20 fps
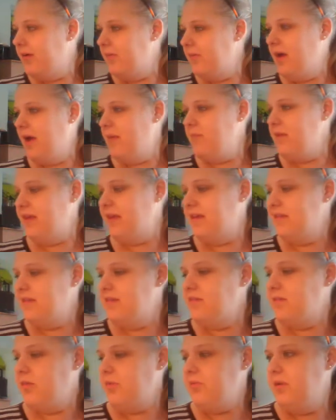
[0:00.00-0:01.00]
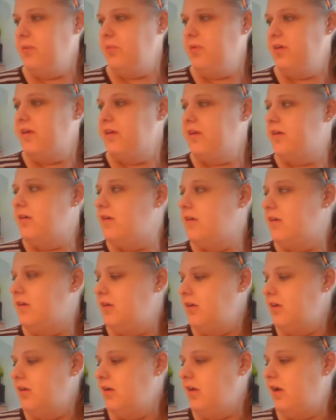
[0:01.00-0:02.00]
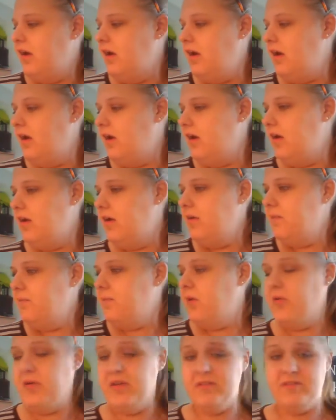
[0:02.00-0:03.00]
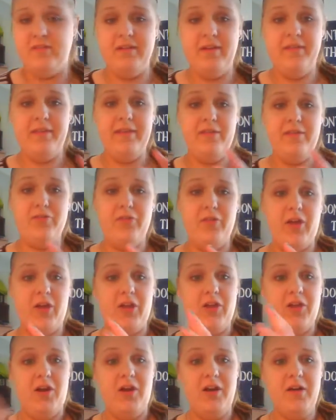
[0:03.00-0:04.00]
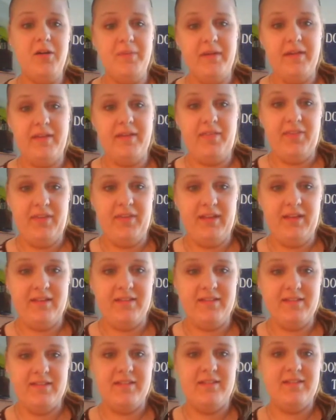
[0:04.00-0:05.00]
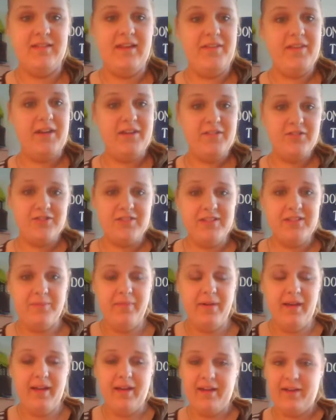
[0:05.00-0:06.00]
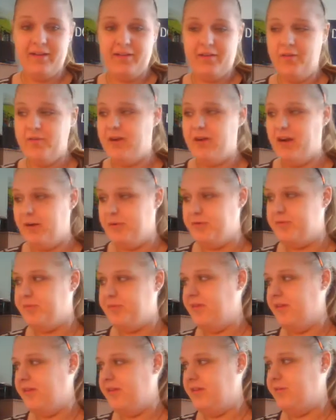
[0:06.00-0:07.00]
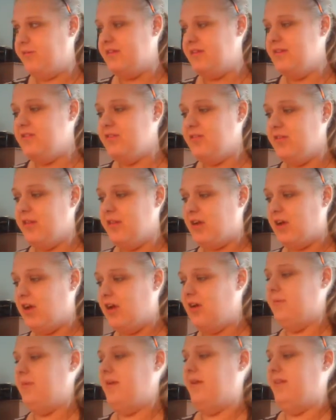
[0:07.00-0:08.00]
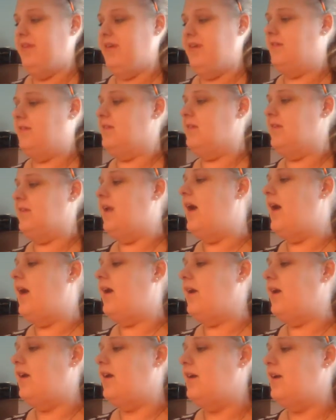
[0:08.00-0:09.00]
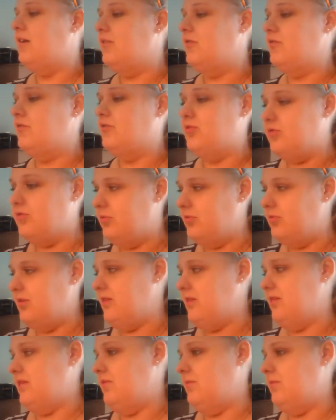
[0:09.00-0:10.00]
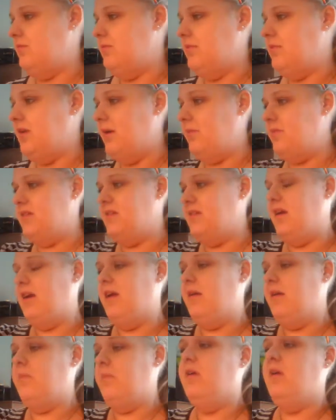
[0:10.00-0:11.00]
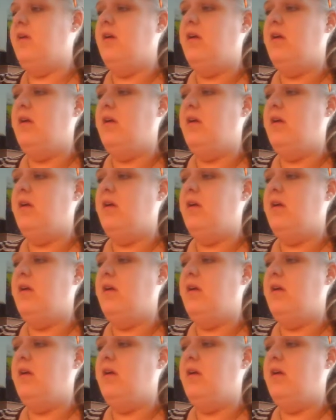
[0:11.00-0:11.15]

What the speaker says: I'm not making this a 3-parter. Okay, so now these are the carby things. Now that I just did my no carb spiel on those, these are the carby things that I do consume from time to time.